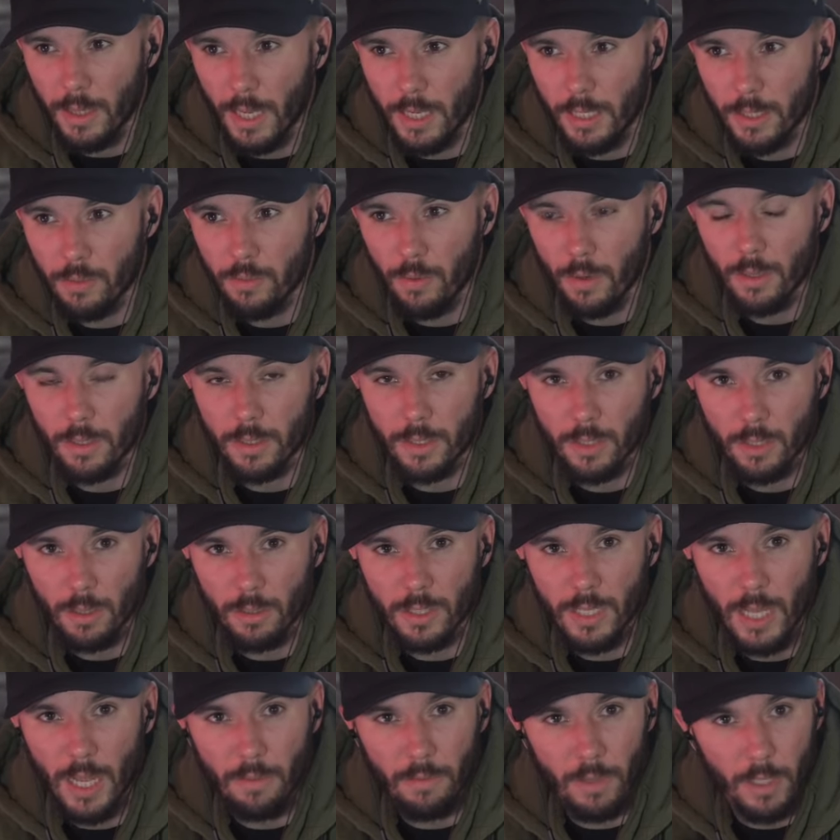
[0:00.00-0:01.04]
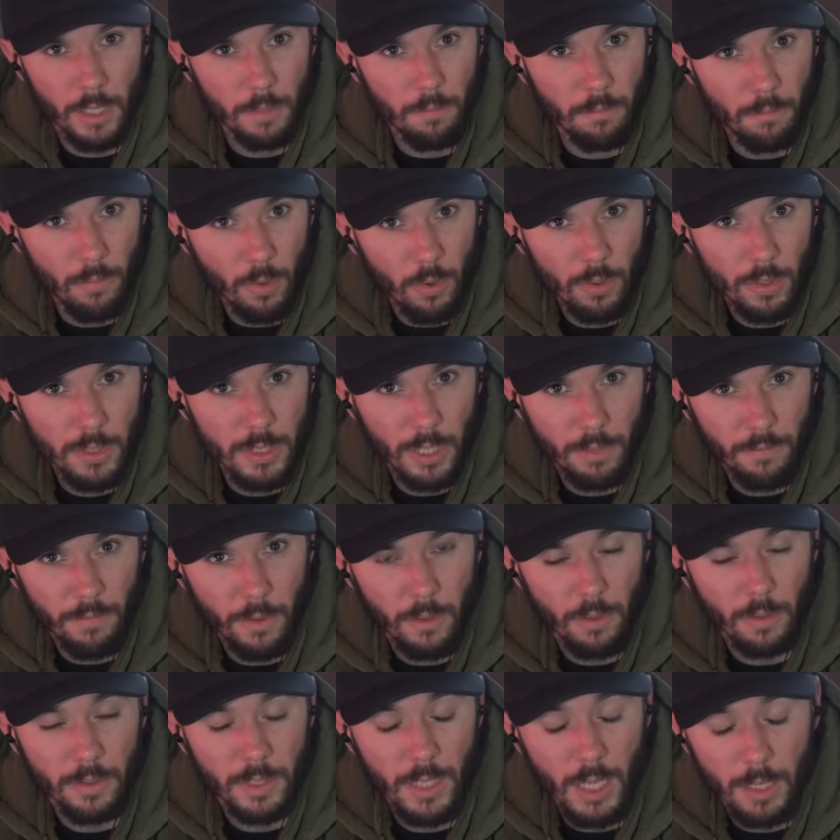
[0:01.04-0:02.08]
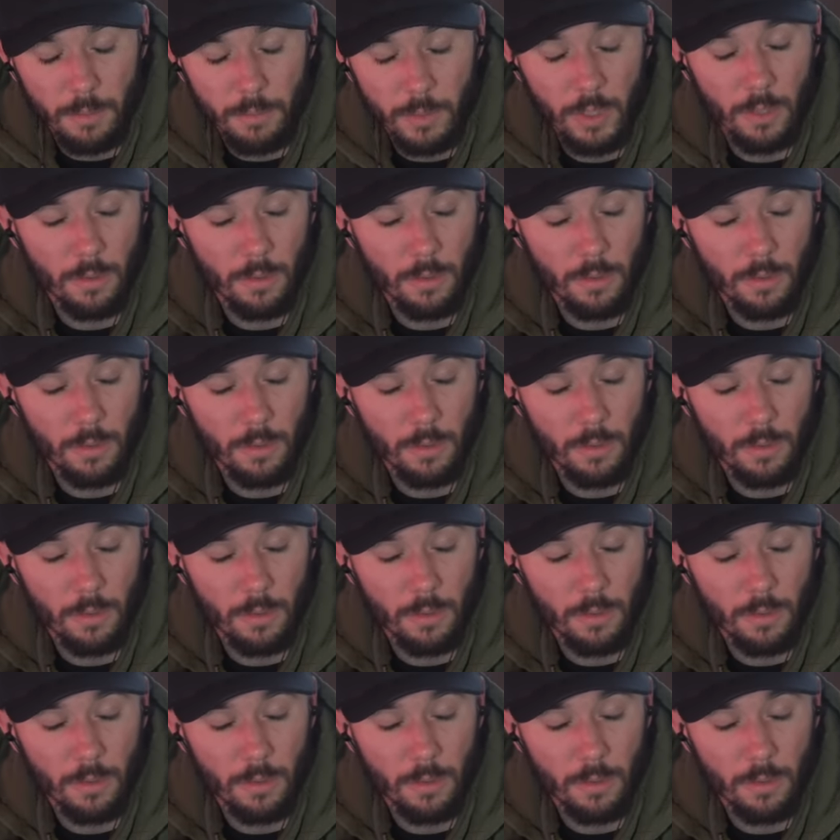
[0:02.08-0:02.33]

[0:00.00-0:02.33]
that's where it starts having a more difficult time.